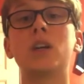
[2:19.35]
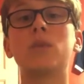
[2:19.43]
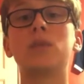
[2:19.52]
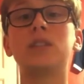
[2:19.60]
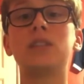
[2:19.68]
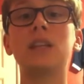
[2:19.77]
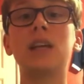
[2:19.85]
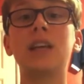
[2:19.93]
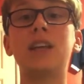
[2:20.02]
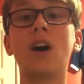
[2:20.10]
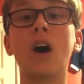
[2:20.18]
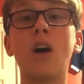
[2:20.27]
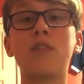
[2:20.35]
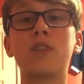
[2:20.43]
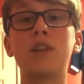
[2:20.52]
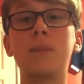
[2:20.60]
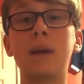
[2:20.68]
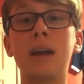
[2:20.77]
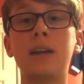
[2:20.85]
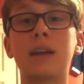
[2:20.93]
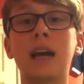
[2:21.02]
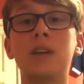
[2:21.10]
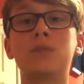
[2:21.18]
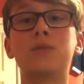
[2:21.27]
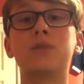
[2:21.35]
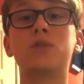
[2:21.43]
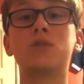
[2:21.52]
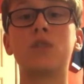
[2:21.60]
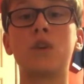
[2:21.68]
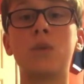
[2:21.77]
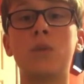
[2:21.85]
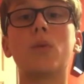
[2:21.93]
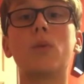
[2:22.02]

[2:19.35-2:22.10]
which is nearly half of the amount of games we've drew.